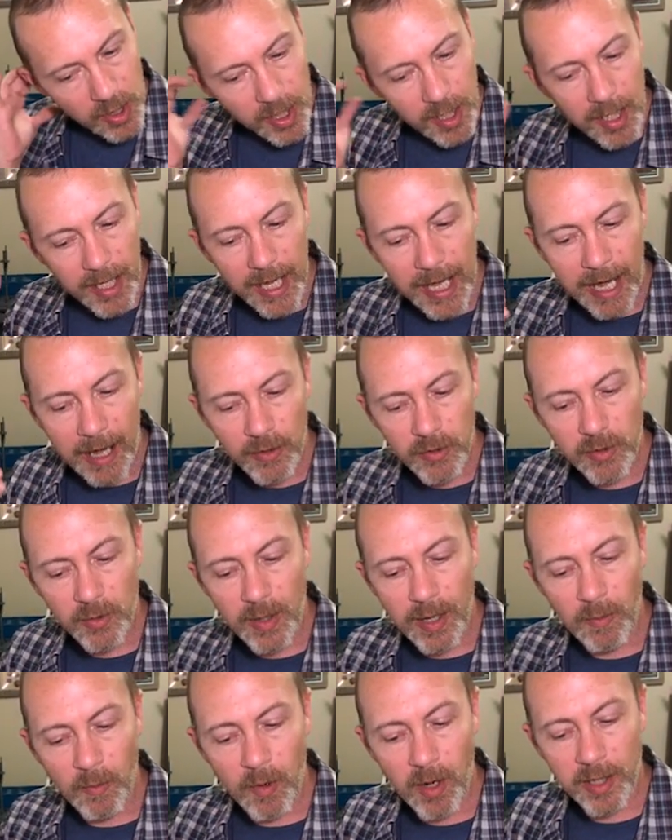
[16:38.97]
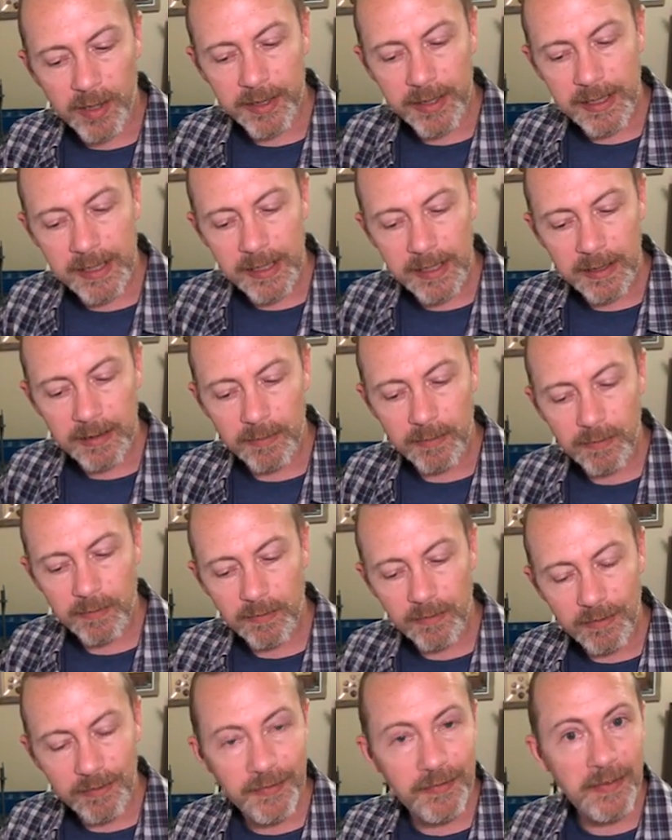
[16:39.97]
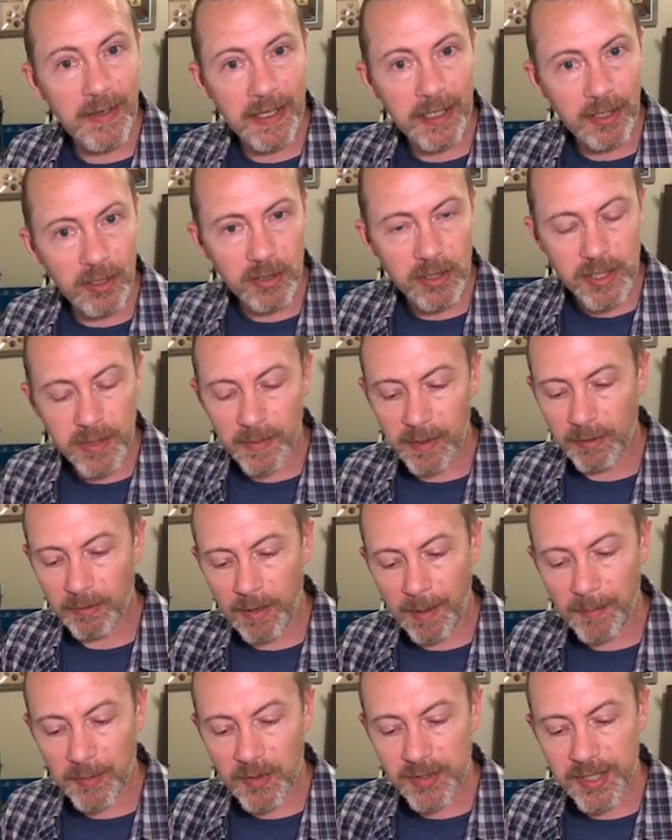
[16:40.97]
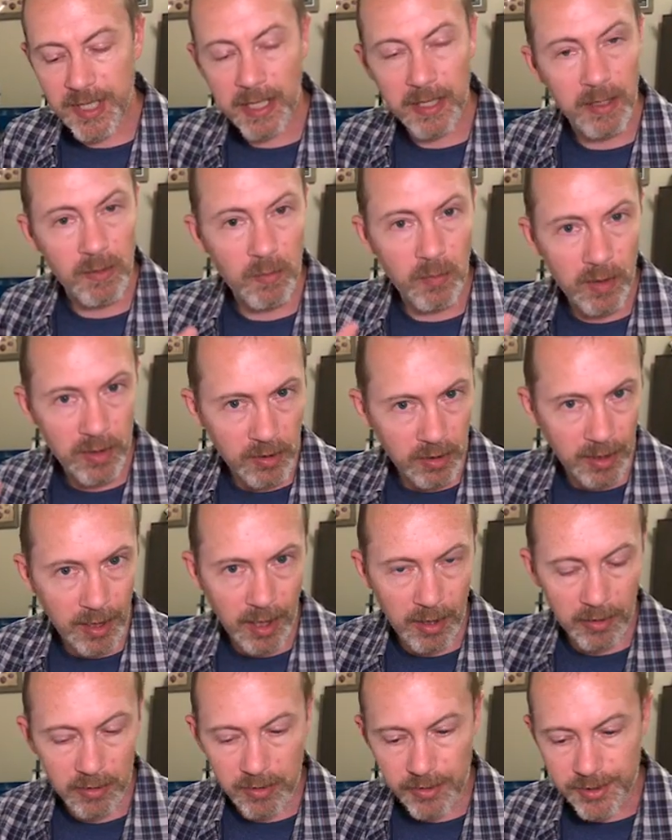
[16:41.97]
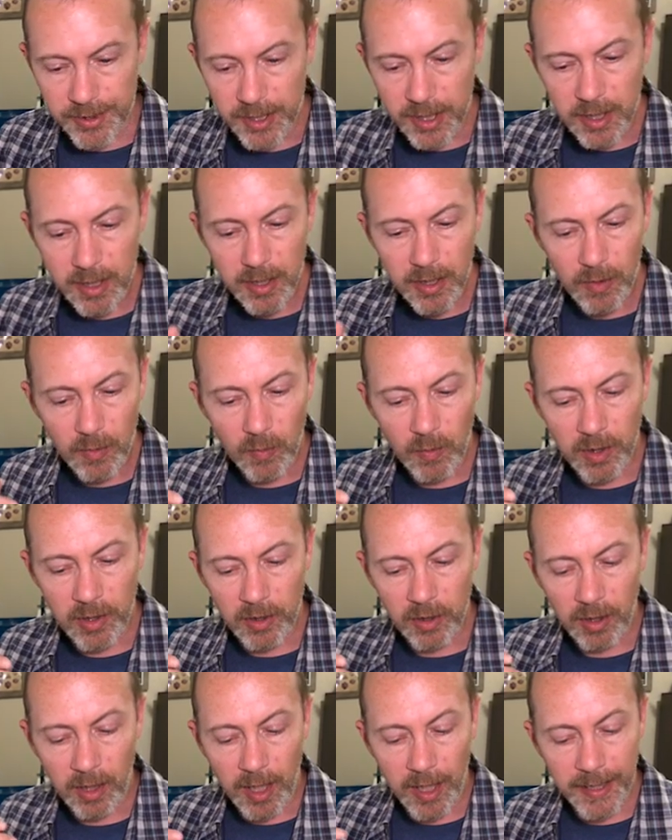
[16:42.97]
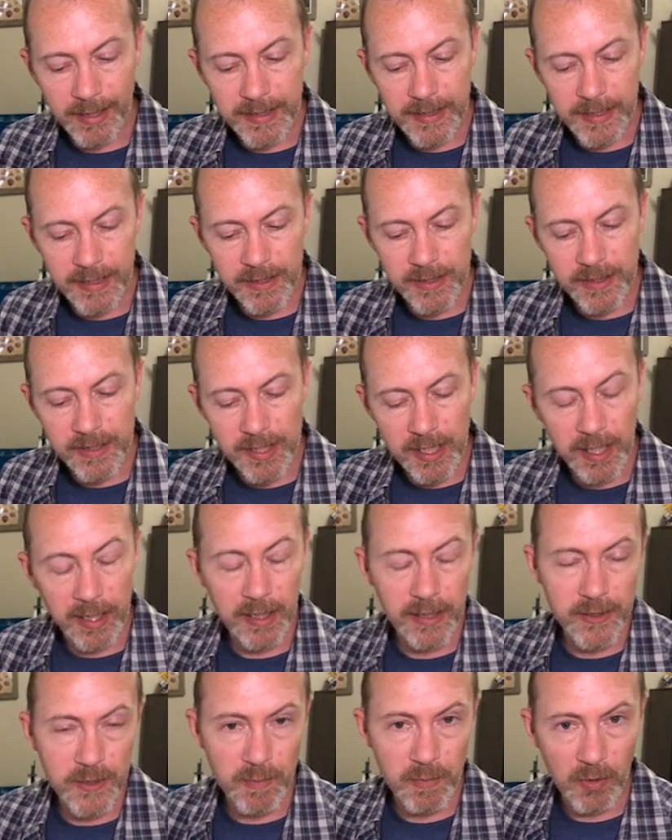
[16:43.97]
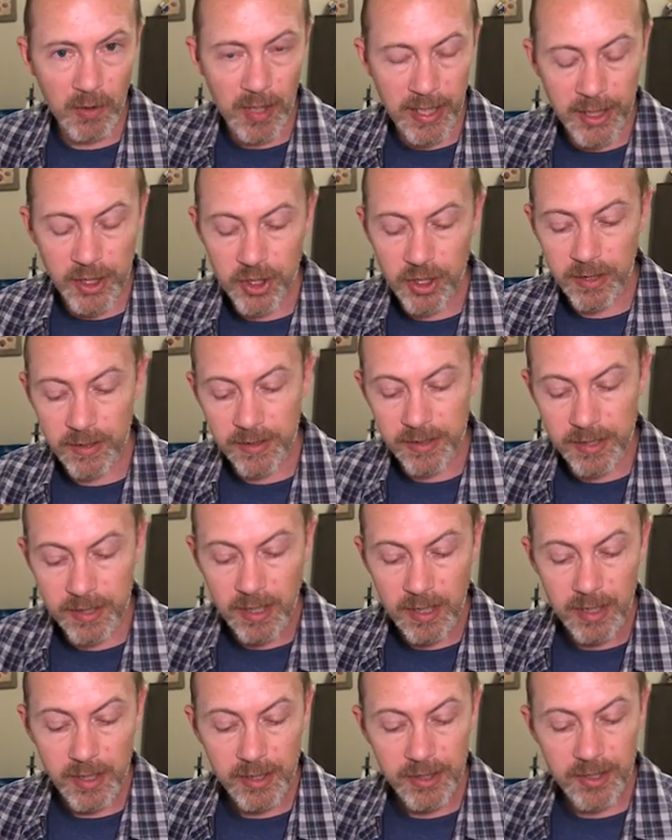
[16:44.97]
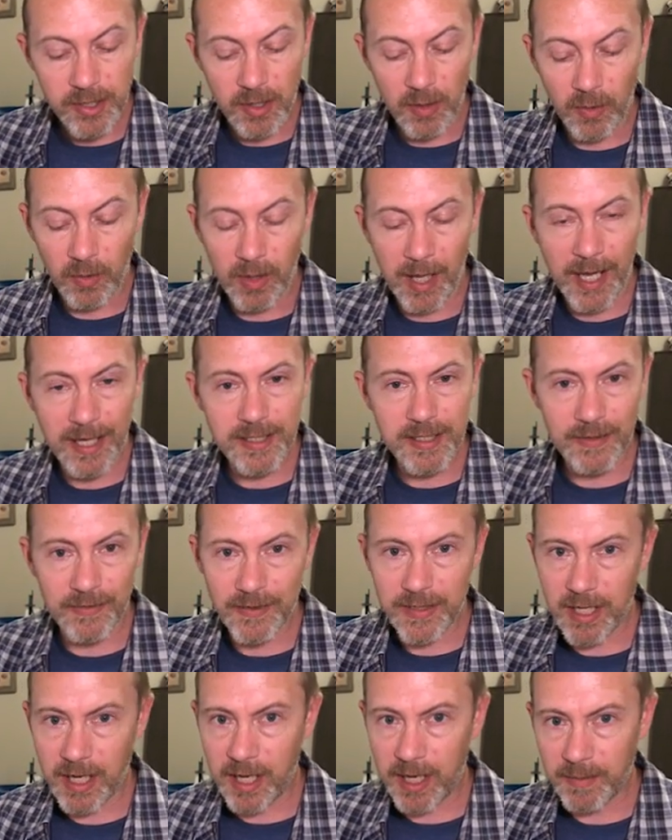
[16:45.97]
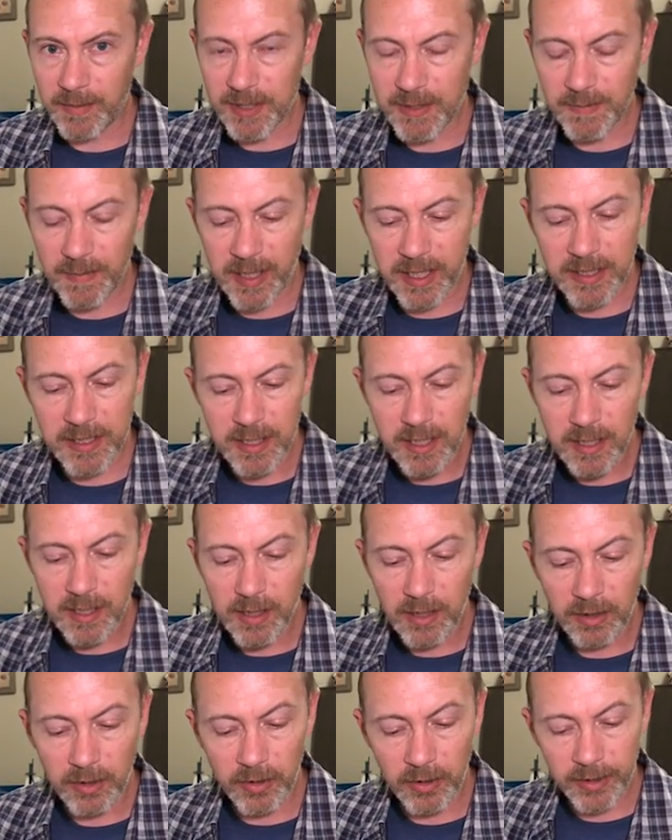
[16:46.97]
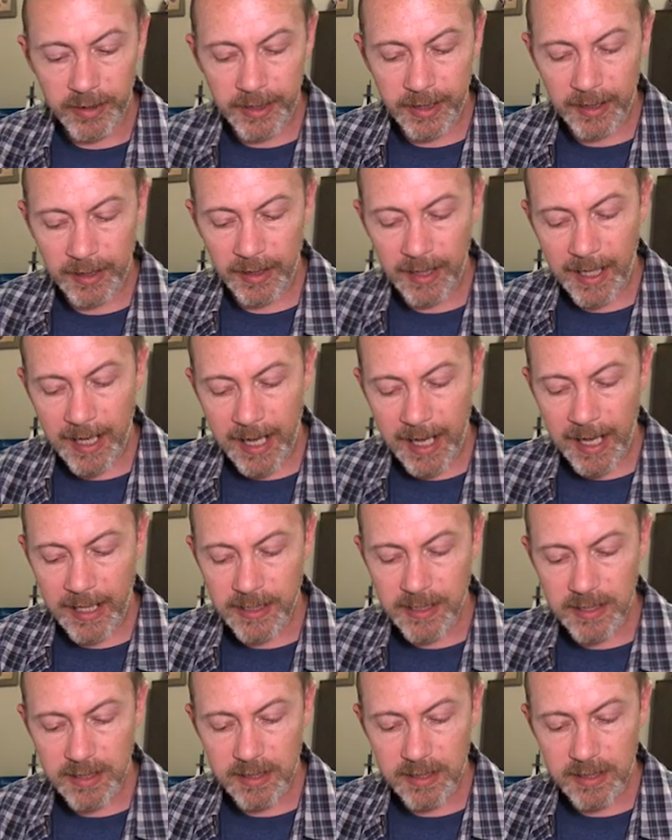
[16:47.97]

How do I want the figure to be represented? What are colors? What are ideas and inspirations? So lots of time spent looking at